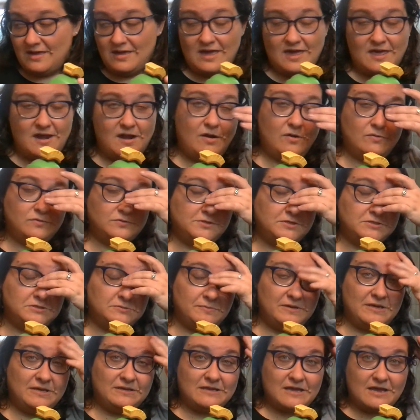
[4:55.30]
And I don't just
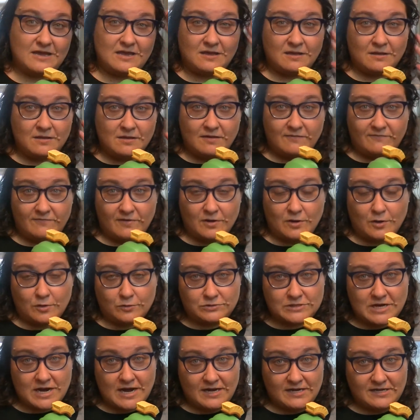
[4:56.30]
mean like Funko
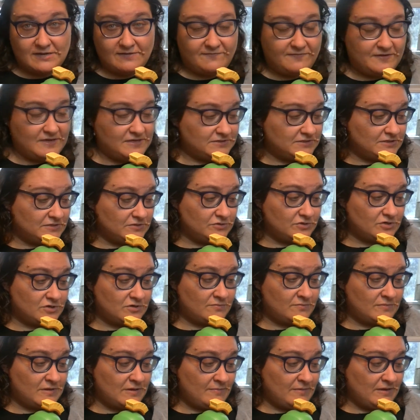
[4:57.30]
tiny feet
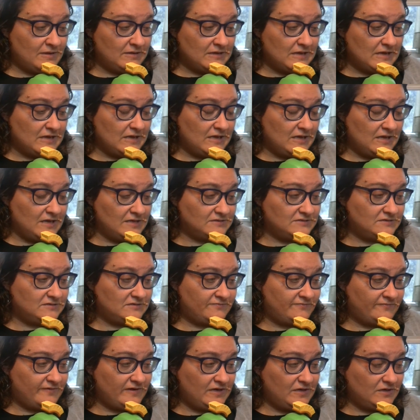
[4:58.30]
syndrome. I mean like his
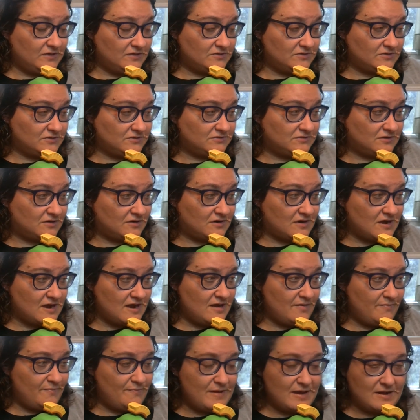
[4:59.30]
feet just are
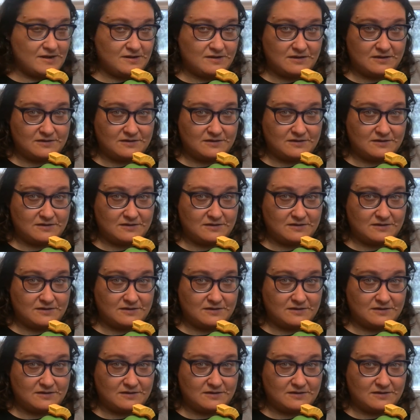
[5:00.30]
kind of bent